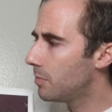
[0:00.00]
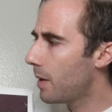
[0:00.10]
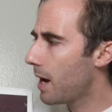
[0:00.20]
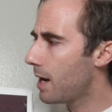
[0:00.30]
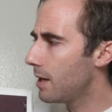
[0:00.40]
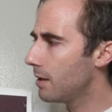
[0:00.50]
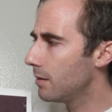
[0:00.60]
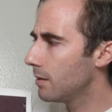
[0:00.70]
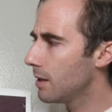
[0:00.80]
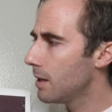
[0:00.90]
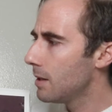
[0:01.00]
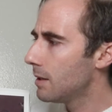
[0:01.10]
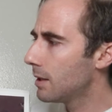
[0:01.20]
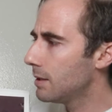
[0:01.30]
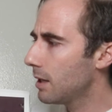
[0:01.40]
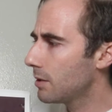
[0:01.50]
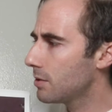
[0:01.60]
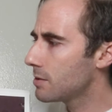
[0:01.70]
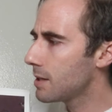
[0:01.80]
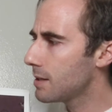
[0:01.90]
goodbye. The
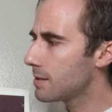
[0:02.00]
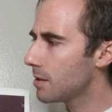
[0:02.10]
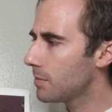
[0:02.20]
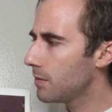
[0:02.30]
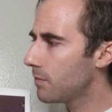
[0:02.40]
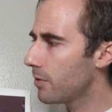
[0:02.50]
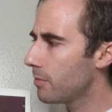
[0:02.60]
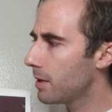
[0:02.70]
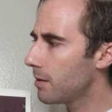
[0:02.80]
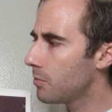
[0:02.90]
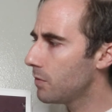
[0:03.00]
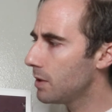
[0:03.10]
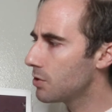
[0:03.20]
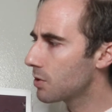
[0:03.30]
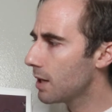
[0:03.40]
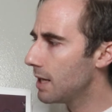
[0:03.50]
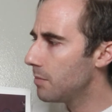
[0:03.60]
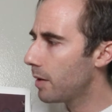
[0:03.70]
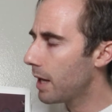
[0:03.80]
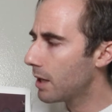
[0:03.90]
conductor said something from the moving train,
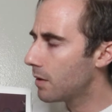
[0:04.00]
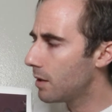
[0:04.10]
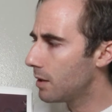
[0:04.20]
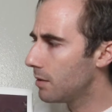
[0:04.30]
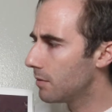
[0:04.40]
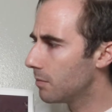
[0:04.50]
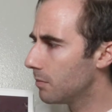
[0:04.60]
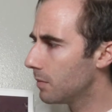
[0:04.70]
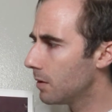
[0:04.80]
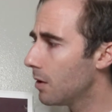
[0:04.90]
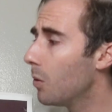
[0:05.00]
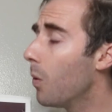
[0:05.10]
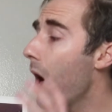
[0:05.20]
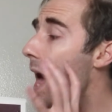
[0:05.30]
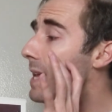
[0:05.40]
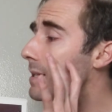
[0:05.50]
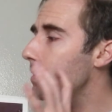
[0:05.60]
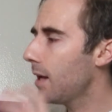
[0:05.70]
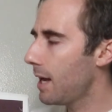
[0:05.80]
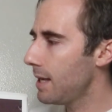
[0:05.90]
but I couldn't hear him. "What?"
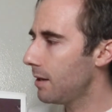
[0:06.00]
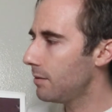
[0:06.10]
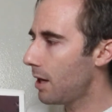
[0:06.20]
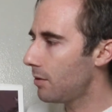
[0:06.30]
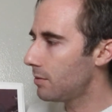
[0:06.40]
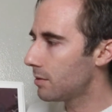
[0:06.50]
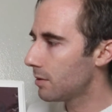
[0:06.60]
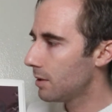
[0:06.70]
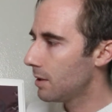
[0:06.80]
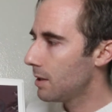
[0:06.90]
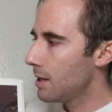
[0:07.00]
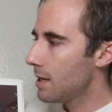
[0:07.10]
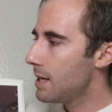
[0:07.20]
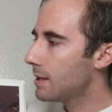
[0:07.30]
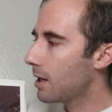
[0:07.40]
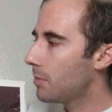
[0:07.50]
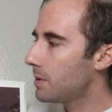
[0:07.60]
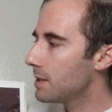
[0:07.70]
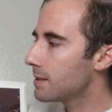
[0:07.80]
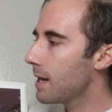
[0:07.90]
I yelled out. He cupped
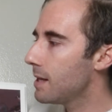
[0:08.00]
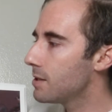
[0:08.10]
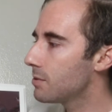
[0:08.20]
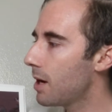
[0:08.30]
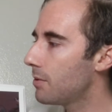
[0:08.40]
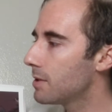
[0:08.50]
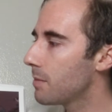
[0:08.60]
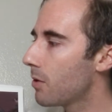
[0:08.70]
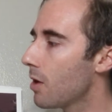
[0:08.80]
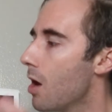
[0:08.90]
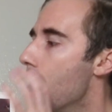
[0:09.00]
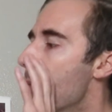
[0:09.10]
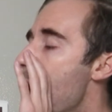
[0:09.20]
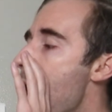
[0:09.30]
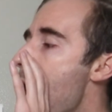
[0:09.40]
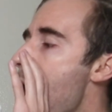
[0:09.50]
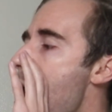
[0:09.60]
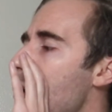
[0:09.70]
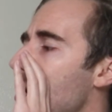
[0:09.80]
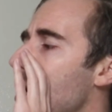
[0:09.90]
his hands around his mouth.
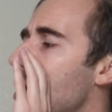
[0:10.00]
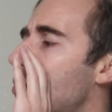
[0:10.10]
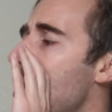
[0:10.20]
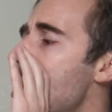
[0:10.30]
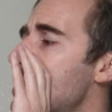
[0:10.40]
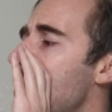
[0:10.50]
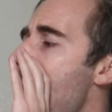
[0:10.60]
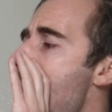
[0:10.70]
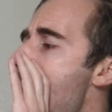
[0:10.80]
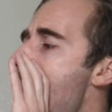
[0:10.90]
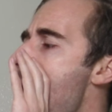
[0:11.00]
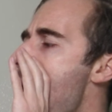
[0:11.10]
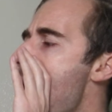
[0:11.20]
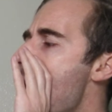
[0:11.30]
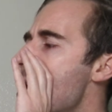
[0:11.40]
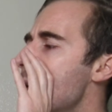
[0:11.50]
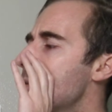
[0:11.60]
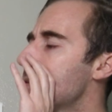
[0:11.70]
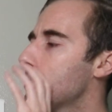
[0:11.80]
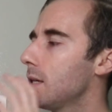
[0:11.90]
"Merry
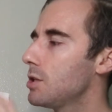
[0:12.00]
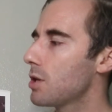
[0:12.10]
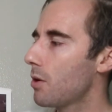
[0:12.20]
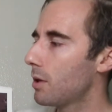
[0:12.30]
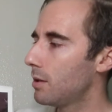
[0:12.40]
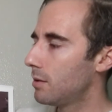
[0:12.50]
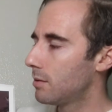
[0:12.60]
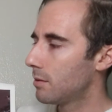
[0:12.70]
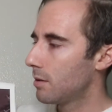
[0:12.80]
Christmas!" he shouted.